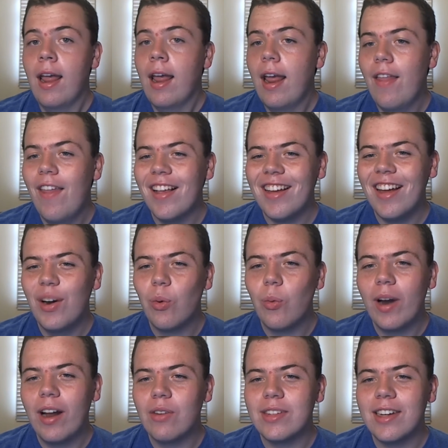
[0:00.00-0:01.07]
And that kind of
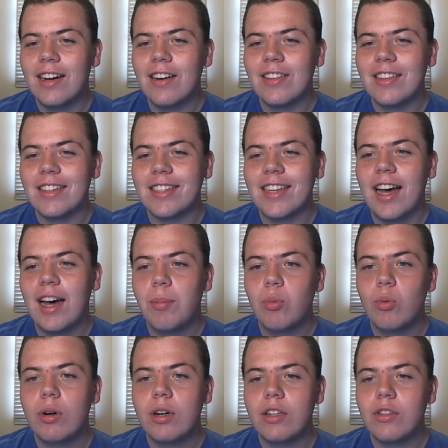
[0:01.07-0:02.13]
rounds out the top
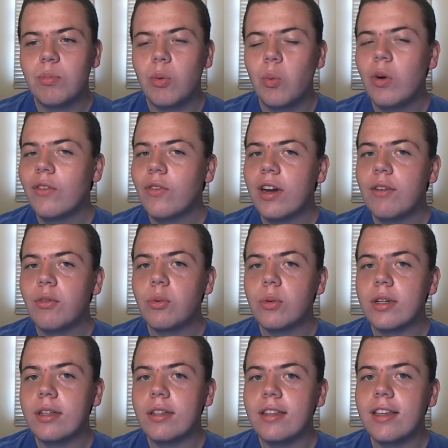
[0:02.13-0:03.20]
ones. But one
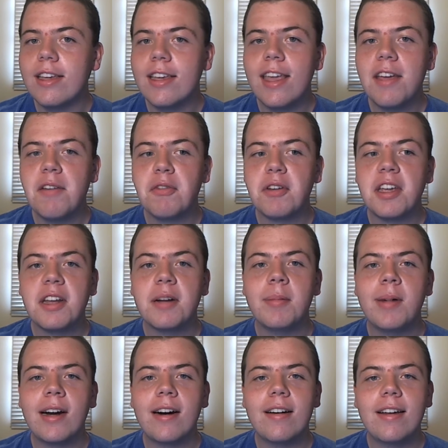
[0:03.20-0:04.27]
rivalry that you can't forget
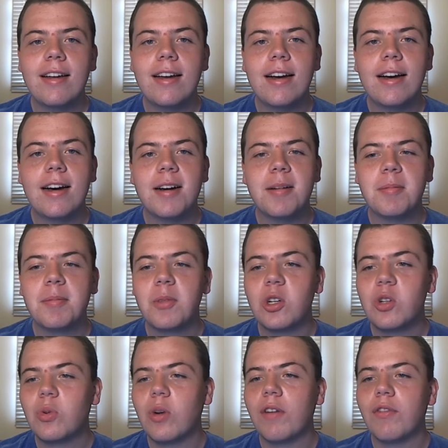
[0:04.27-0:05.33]
about,
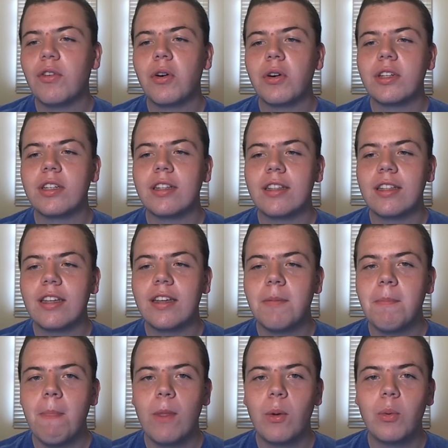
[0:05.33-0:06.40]
which unfortunately
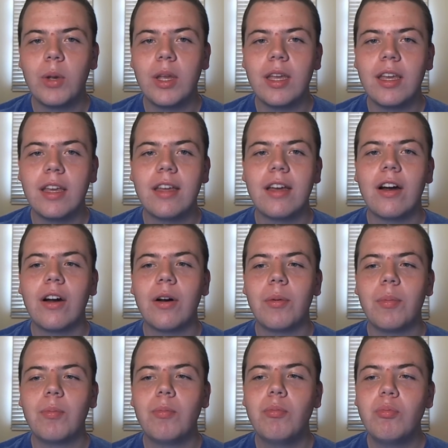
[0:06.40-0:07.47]
we
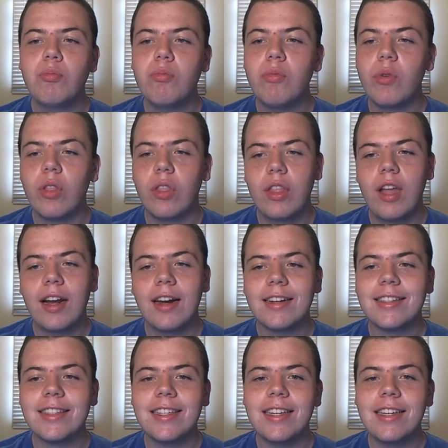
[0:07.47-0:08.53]
are not going
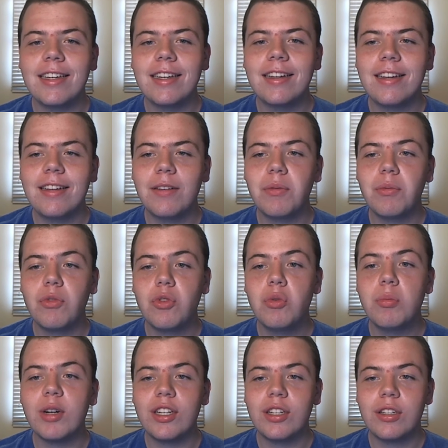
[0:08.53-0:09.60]
to see too
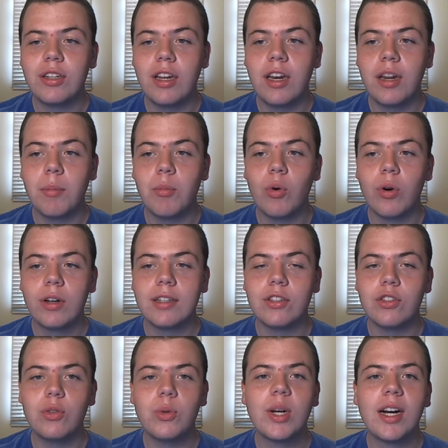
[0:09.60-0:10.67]
much anymore
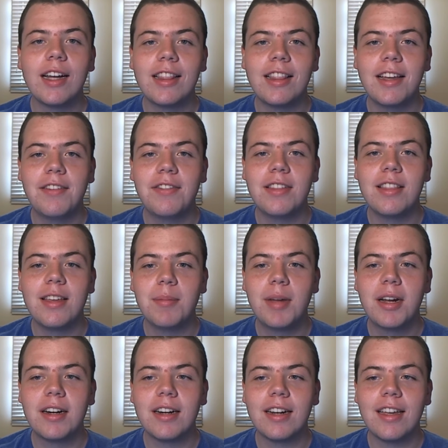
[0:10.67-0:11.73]
because UConn left the
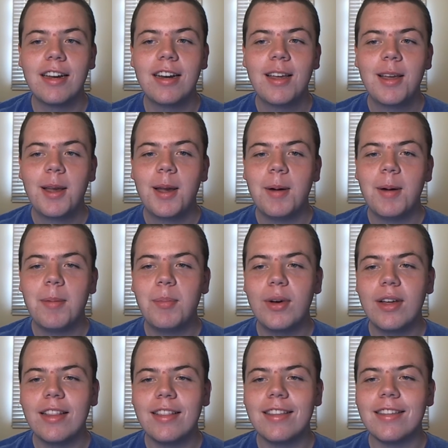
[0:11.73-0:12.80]
American,
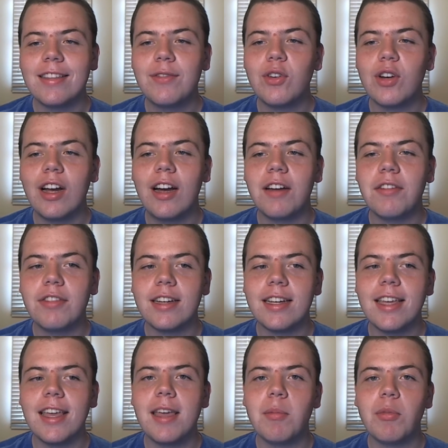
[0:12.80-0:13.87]
but the civil conflict
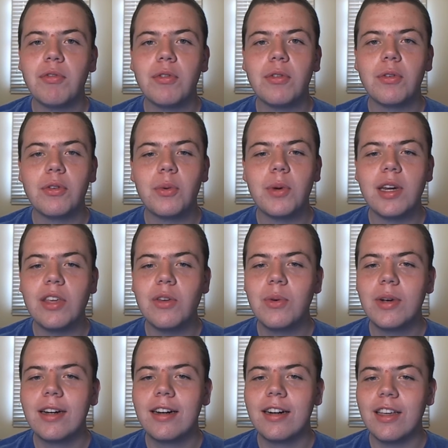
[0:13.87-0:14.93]
game between
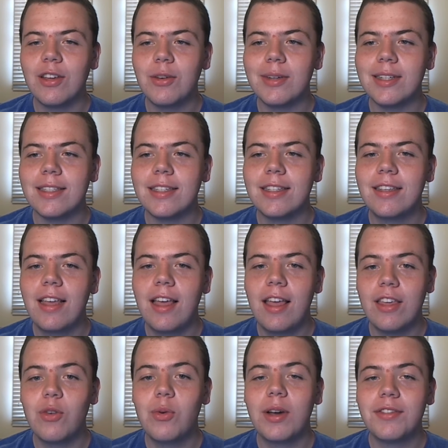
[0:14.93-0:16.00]
UConn
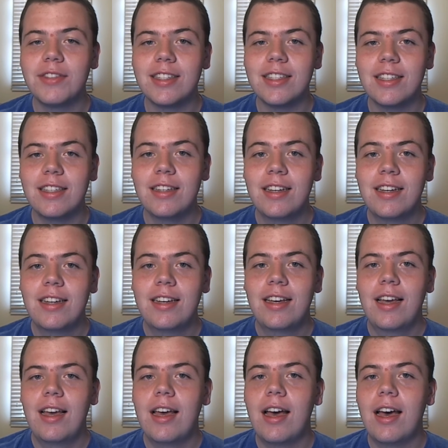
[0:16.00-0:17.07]
and UCF.
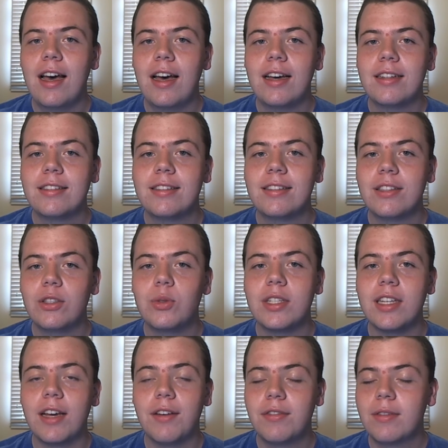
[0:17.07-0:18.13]

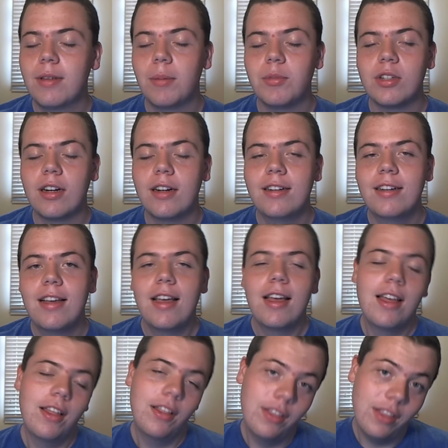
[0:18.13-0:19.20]
I'm sorry.
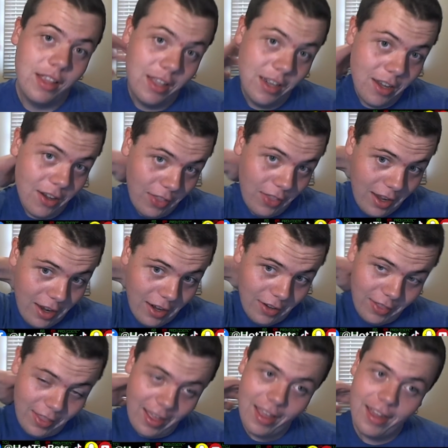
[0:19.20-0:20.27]
You know,
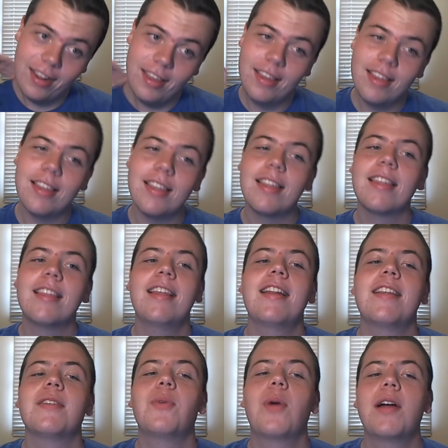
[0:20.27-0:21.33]
that is
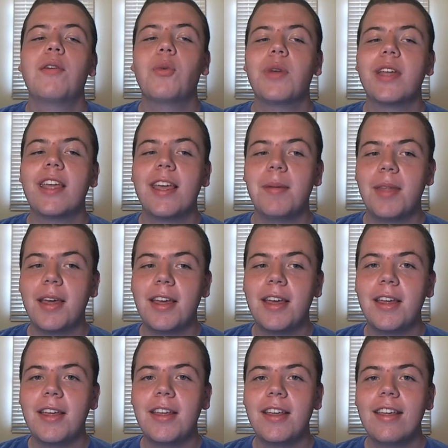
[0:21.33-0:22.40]
a rivalry game
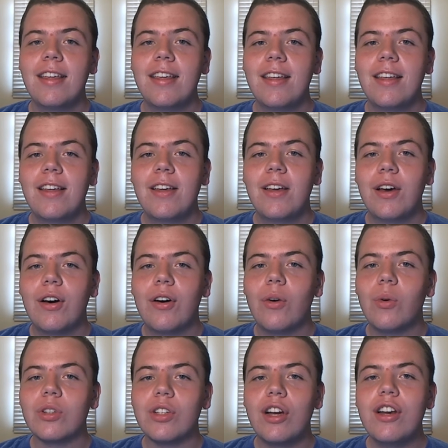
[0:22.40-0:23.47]
that
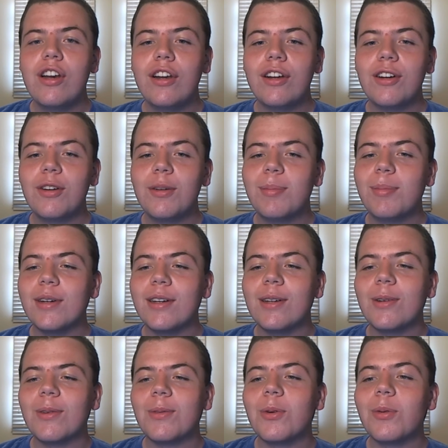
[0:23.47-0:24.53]
was unknown,
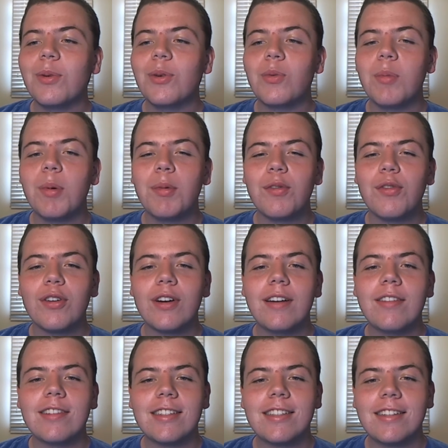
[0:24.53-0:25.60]
but will be remembered
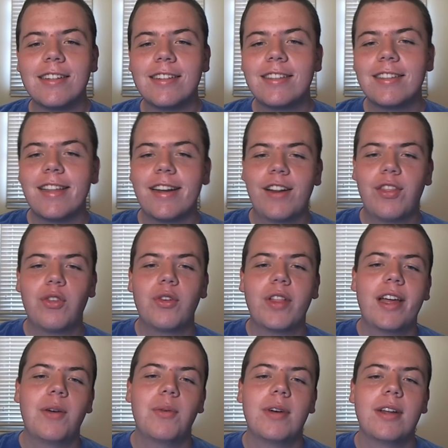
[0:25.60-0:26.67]
forever. So I just thought I'd throw
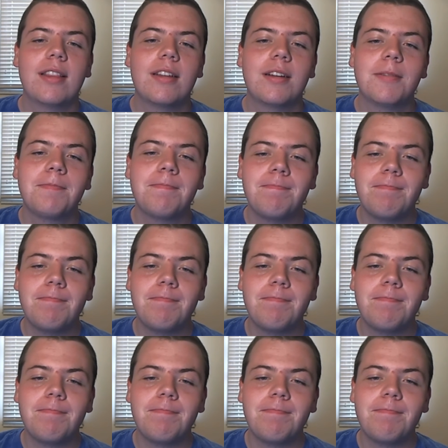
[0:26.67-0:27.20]
that one in there.